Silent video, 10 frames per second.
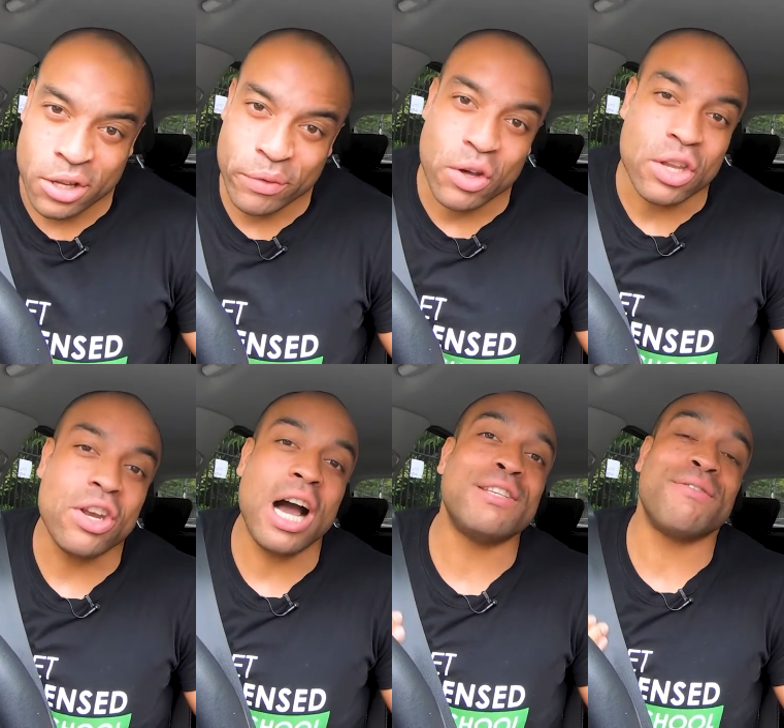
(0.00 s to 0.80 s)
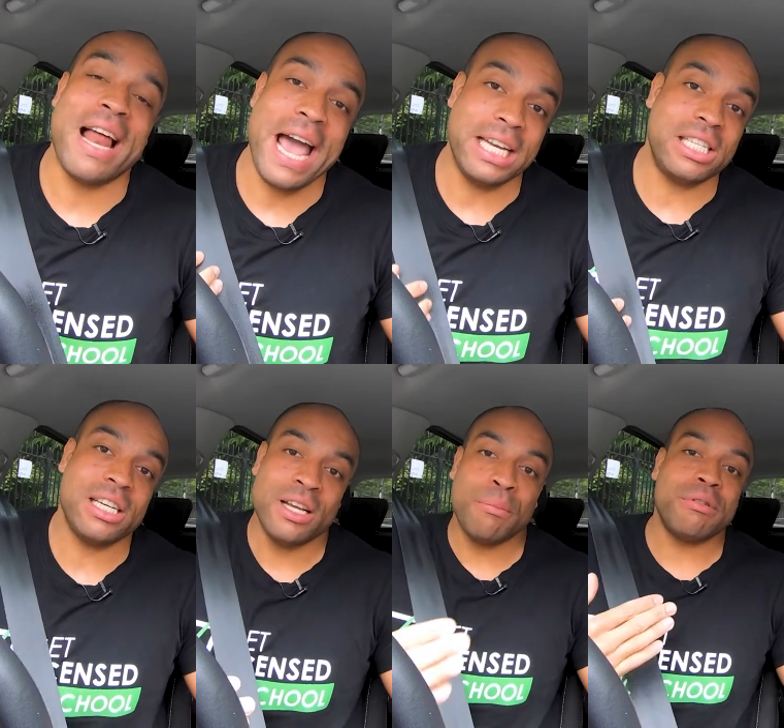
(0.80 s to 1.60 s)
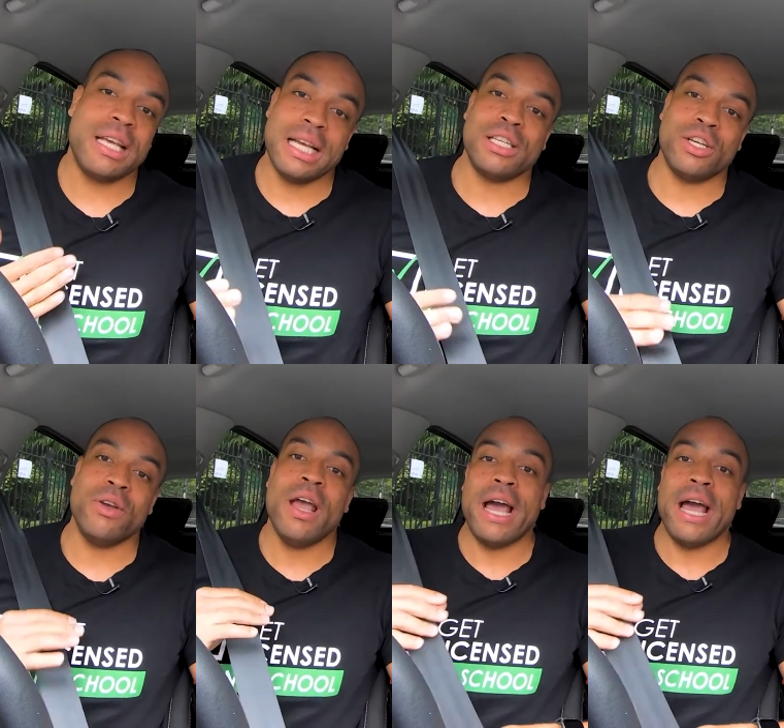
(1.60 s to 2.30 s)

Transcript: you've got the nice flat edge protecting you